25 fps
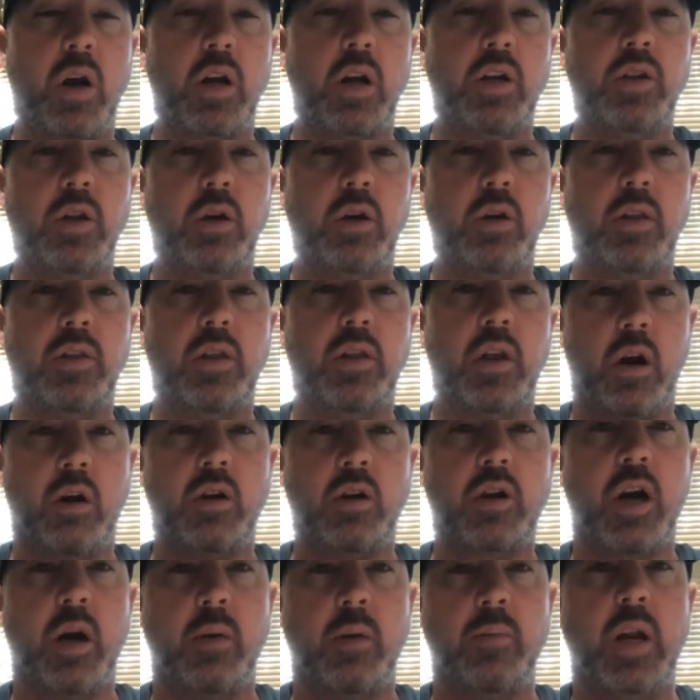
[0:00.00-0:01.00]
to do it, then I'll
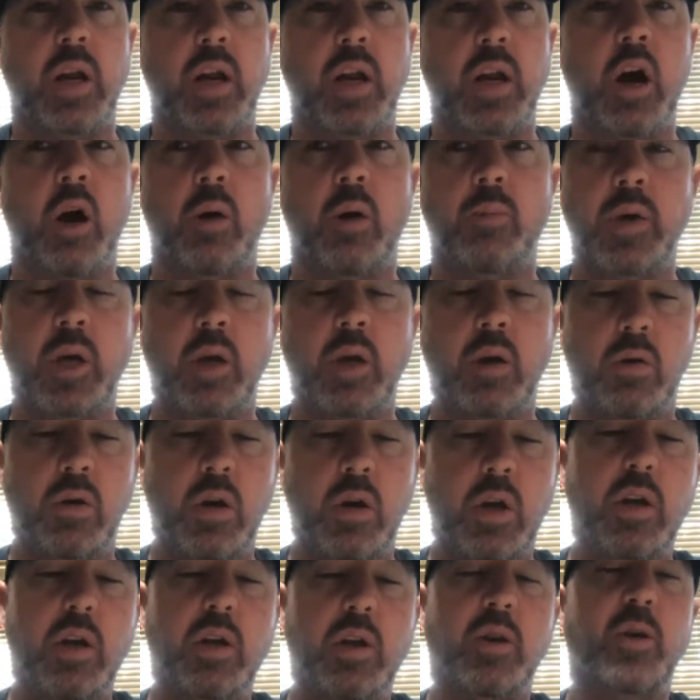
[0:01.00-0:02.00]
come in and help you.
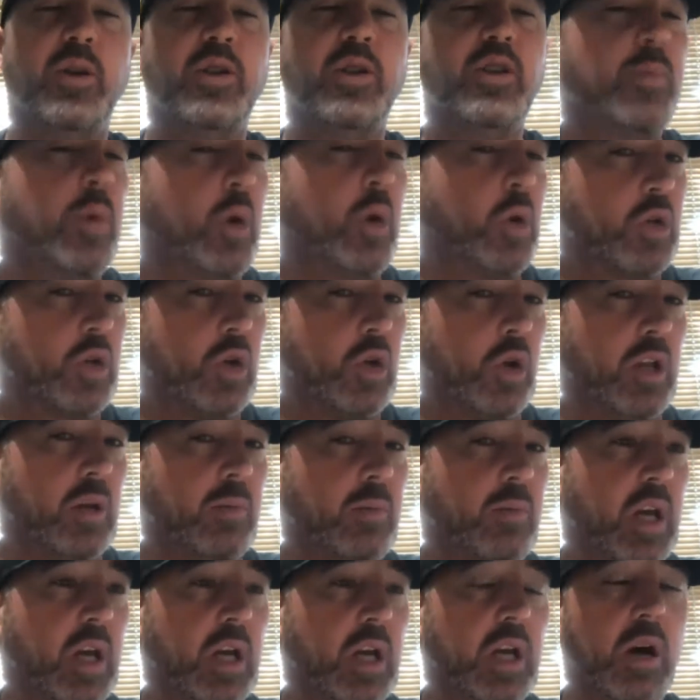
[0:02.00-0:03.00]
It was supposed to only
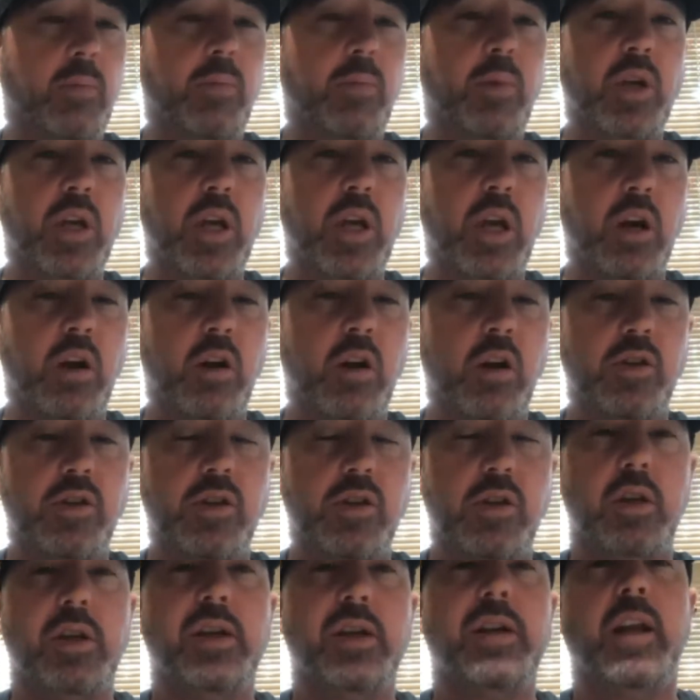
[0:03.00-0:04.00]
be a couple
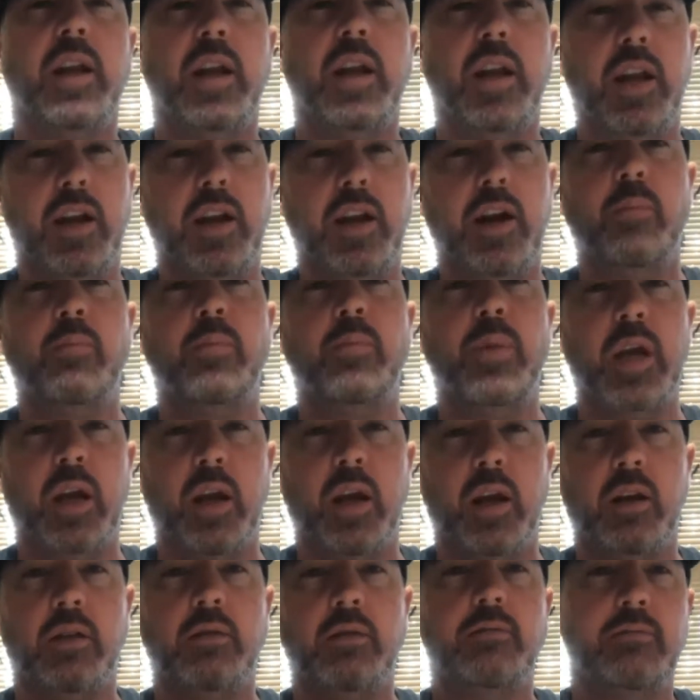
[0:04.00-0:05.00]
years, ended up
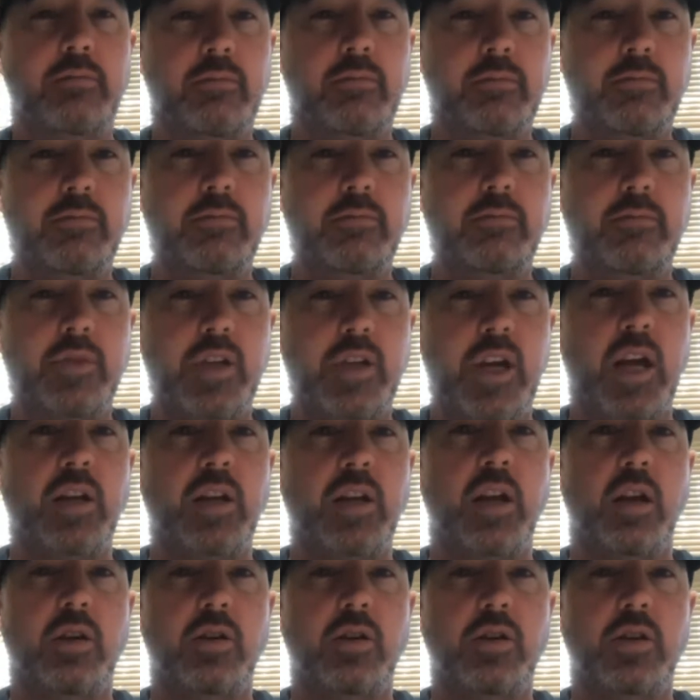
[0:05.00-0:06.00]
being 10
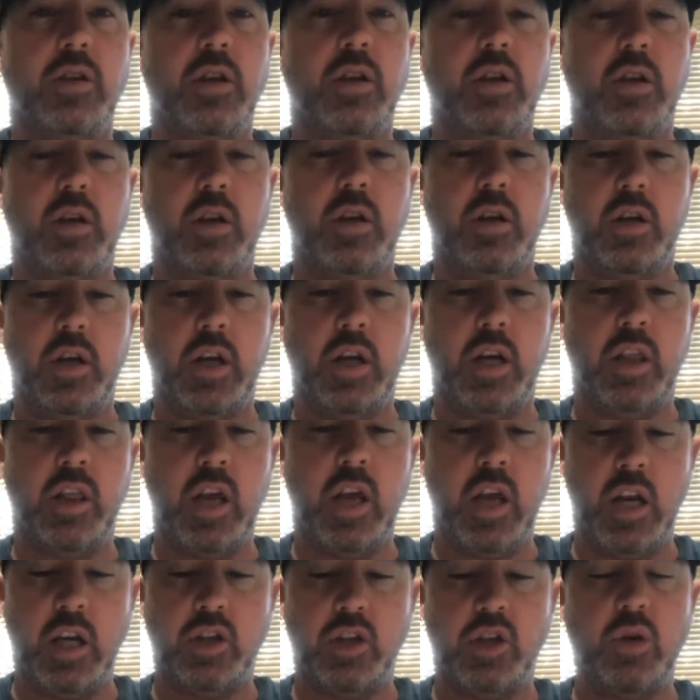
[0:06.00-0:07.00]
years. And
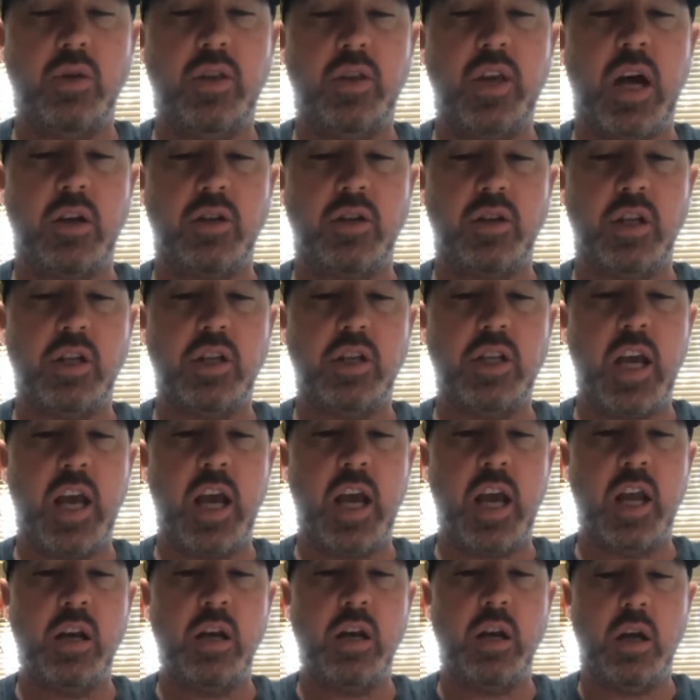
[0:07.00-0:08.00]
then in
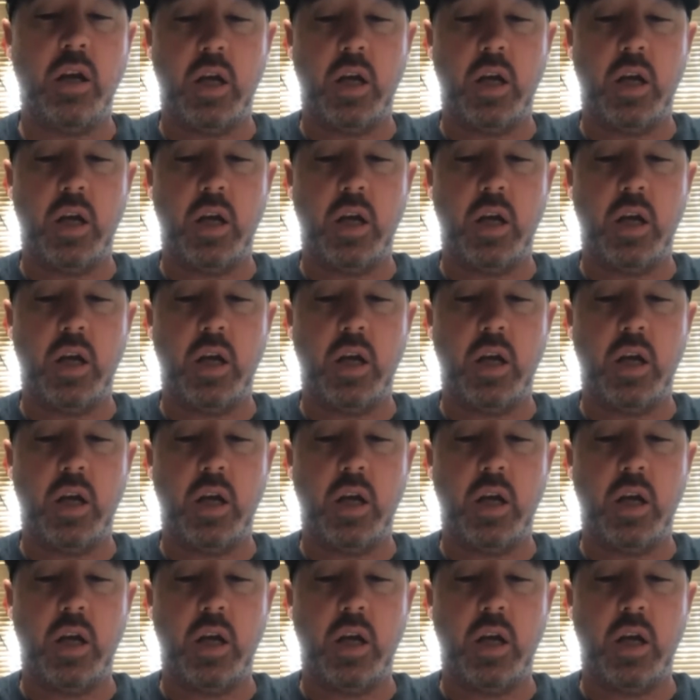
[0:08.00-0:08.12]
2010